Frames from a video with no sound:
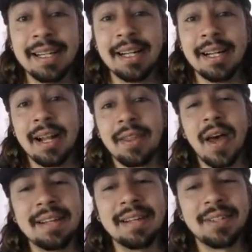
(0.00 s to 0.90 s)
that
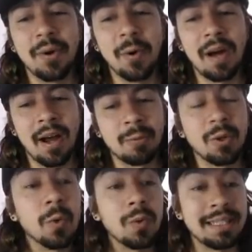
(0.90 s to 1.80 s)
I was
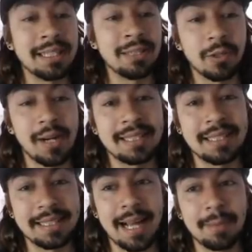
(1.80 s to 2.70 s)
already
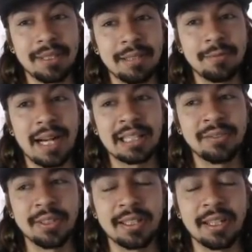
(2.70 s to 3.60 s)
regretting captaining Rashford,
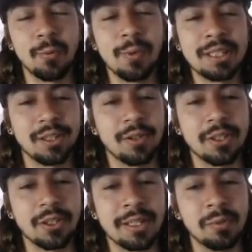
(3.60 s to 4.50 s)
and I wish I'd gone for
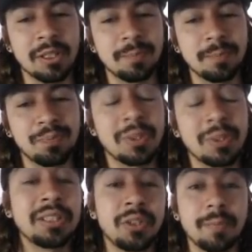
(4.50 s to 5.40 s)
Greenwood, which is
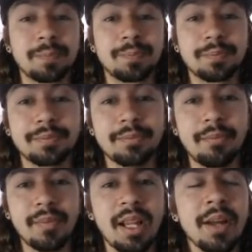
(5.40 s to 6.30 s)
true.
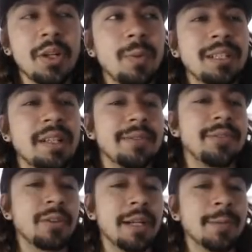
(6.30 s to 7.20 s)
I do wish I went
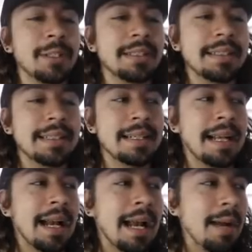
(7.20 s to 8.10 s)
for Greenwood.
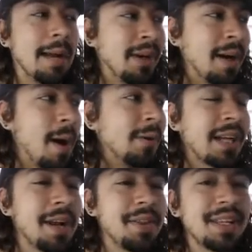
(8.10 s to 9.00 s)
I was
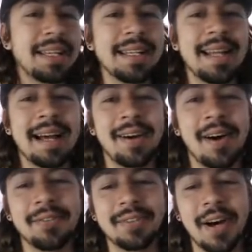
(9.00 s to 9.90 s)
kind of thinking that
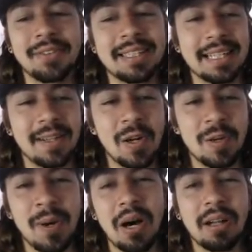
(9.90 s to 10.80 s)
after the deadline
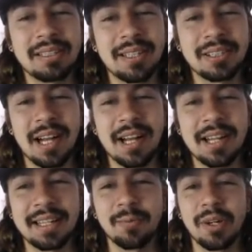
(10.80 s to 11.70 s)
had passed, I was kind of
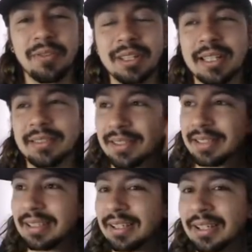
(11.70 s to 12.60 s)
thinking, what have I done?
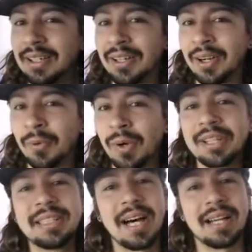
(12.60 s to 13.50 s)
What
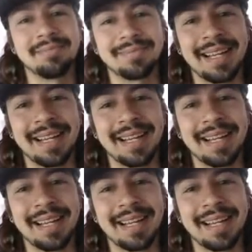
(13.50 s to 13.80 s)
have I done?